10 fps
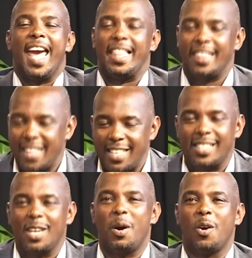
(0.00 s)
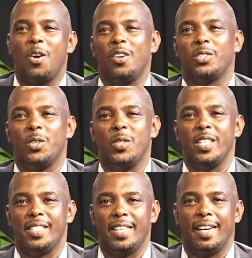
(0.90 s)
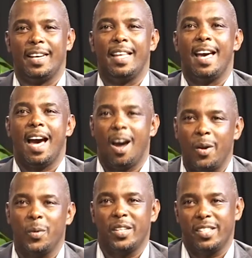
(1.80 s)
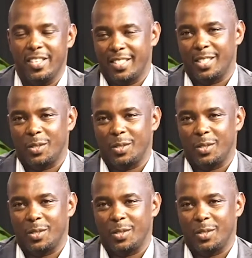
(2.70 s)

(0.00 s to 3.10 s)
And that's our call to you this year. Onward Christian